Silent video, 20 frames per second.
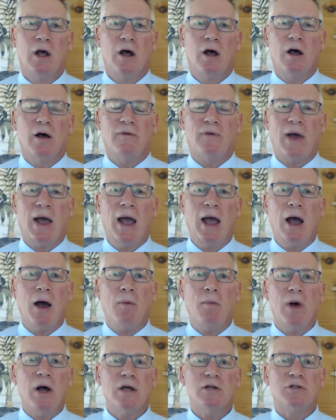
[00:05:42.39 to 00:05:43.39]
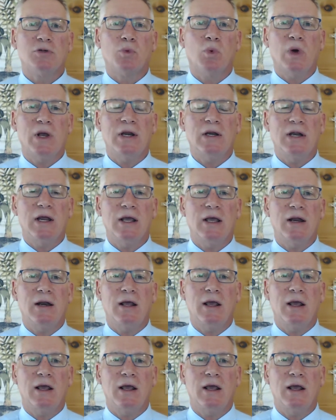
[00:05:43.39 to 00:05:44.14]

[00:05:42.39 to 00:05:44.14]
of how much we did